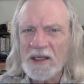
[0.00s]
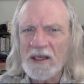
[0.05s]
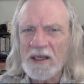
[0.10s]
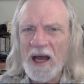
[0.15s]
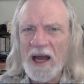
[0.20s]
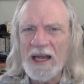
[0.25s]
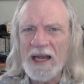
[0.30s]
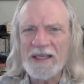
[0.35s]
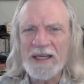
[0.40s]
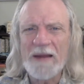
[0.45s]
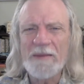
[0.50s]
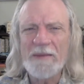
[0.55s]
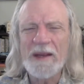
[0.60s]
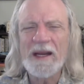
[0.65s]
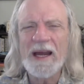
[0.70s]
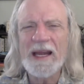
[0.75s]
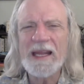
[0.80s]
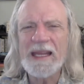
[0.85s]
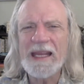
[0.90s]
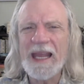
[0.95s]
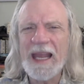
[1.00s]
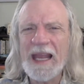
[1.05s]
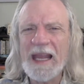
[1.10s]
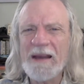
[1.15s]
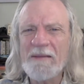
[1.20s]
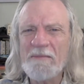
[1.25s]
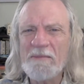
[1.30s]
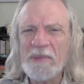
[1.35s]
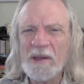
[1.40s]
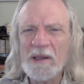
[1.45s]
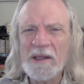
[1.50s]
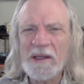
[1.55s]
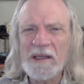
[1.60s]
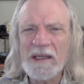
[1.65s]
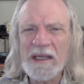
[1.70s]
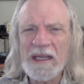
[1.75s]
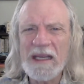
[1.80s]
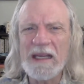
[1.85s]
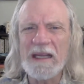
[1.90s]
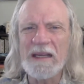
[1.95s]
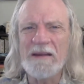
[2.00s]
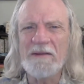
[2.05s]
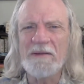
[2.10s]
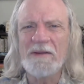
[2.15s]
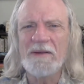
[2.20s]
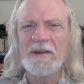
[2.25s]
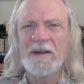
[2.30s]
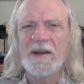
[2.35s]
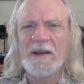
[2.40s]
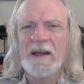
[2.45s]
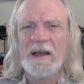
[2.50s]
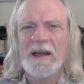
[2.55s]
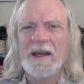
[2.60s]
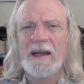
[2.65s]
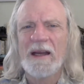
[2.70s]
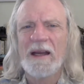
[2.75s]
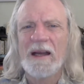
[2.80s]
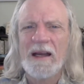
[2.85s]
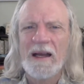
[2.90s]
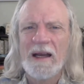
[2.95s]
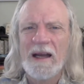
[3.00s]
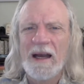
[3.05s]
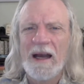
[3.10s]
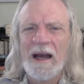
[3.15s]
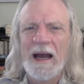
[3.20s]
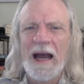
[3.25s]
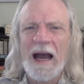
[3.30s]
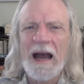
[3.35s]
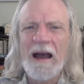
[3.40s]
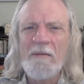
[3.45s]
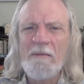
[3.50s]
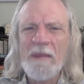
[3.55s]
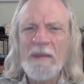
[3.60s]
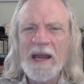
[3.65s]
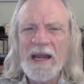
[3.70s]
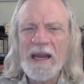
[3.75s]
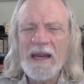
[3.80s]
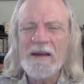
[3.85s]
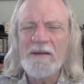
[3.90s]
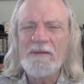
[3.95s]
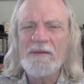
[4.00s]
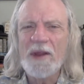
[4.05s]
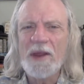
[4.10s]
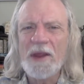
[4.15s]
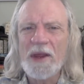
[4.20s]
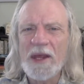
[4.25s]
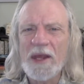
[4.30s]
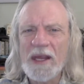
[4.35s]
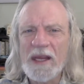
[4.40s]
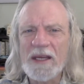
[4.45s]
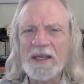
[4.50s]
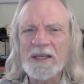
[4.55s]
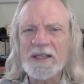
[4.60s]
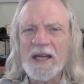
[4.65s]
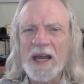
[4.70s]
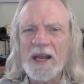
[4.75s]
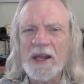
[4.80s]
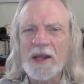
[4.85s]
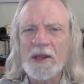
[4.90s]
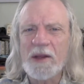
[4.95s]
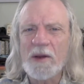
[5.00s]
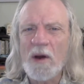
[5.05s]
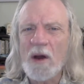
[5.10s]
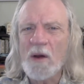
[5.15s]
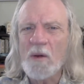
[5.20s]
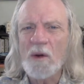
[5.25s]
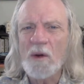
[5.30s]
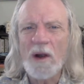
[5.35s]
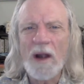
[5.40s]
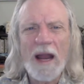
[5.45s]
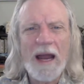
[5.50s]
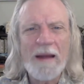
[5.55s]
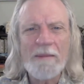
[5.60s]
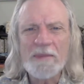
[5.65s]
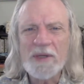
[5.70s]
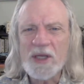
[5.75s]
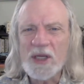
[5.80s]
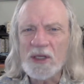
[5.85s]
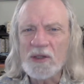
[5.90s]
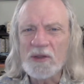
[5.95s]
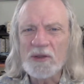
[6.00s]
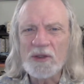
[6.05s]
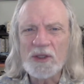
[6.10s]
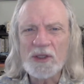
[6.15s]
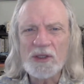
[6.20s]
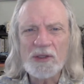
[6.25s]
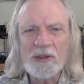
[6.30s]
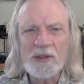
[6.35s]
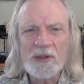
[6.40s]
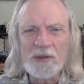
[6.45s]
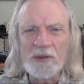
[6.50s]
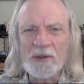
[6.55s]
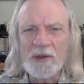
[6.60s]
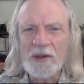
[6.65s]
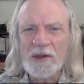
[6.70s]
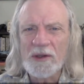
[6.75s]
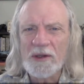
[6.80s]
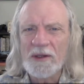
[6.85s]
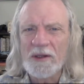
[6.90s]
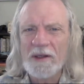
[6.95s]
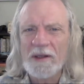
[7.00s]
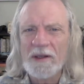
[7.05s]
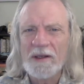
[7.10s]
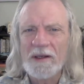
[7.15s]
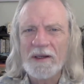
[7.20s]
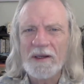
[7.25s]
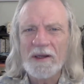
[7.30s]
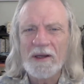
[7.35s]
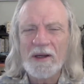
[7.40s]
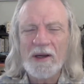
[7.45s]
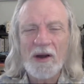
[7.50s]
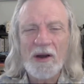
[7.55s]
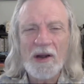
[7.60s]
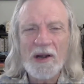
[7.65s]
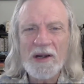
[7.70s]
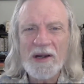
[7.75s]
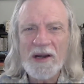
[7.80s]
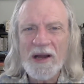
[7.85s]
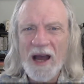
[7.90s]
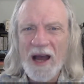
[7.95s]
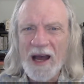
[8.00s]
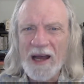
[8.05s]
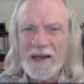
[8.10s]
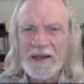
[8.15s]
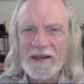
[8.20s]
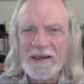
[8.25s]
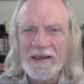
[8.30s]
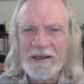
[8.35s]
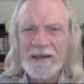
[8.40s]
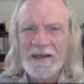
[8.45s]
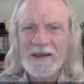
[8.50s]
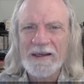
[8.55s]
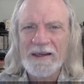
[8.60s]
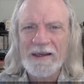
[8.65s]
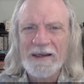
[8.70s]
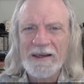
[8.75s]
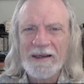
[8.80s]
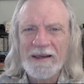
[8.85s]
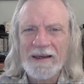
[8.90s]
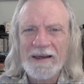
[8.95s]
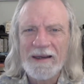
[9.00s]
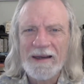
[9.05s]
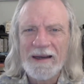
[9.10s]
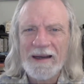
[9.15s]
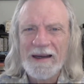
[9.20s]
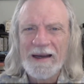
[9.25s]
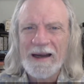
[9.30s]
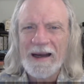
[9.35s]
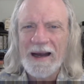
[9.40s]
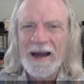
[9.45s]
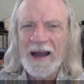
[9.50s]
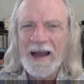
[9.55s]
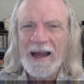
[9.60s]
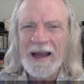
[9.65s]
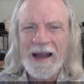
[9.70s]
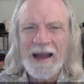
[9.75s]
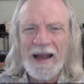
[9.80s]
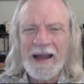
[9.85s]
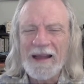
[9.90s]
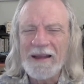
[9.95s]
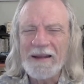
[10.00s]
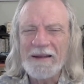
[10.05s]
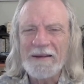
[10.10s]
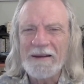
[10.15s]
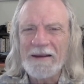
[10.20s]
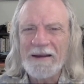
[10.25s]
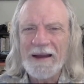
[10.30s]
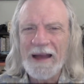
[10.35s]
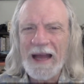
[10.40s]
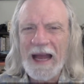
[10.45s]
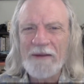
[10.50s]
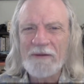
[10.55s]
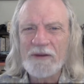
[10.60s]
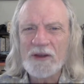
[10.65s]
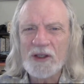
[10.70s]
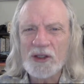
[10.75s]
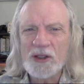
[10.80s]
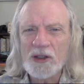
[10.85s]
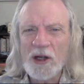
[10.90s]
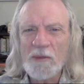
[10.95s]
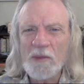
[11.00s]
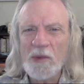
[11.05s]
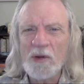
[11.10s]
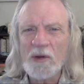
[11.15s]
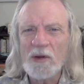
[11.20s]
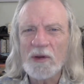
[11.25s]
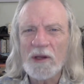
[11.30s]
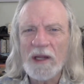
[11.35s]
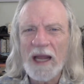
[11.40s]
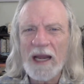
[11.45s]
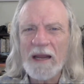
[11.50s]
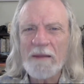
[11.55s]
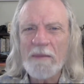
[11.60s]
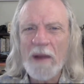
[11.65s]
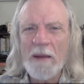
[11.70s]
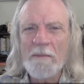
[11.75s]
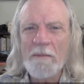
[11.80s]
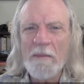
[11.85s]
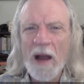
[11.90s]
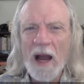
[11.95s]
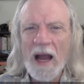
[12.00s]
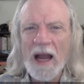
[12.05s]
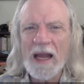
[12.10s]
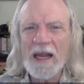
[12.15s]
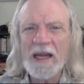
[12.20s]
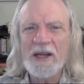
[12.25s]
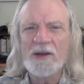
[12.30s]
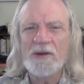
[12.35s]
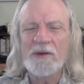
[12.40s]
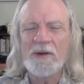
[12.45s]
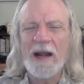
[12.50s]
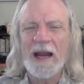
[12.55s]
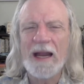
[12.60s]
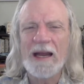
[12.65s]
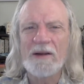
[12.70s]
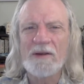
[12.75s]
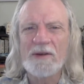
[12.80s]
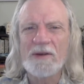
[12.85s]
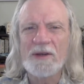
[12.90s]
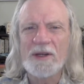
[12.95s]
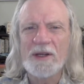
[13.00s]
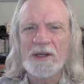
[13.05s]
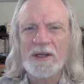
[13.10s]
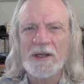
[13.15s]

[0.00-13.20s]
the lies. I mean, I can't believe how many of the things I thought were absolute truth are not. I, I have trouble getting my mind around